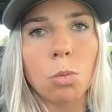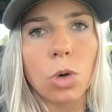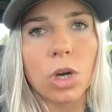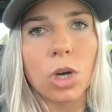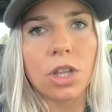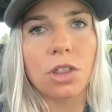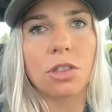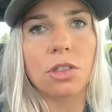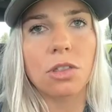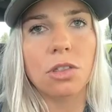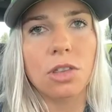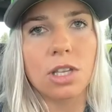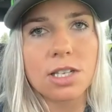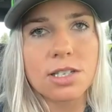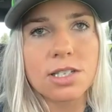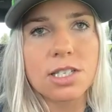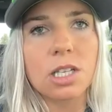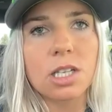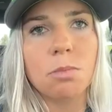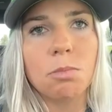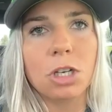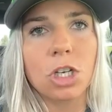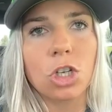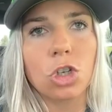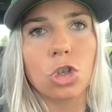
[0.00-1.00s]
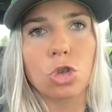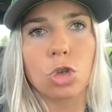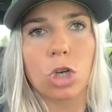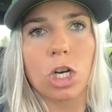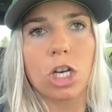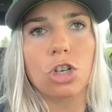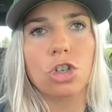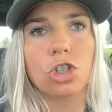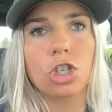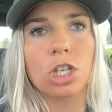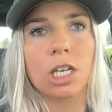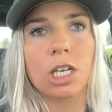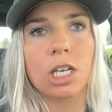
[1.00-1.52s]
with this
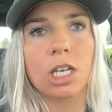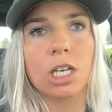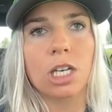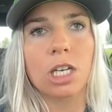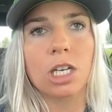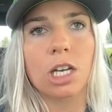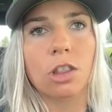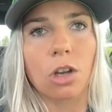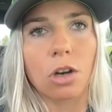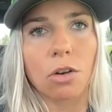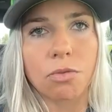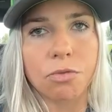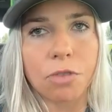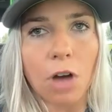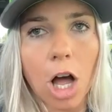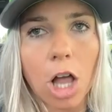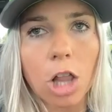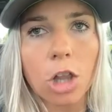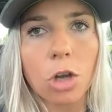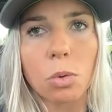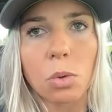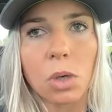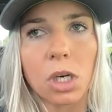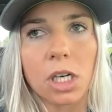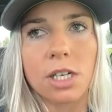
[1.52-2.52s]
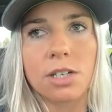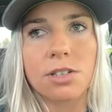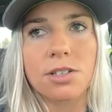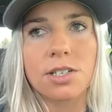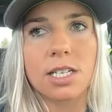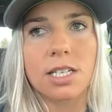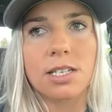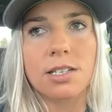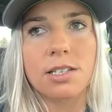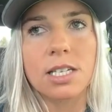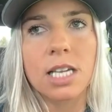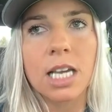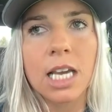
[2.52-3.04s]
administration and their followers
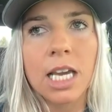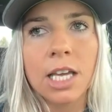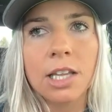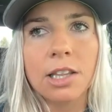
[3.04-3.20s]
is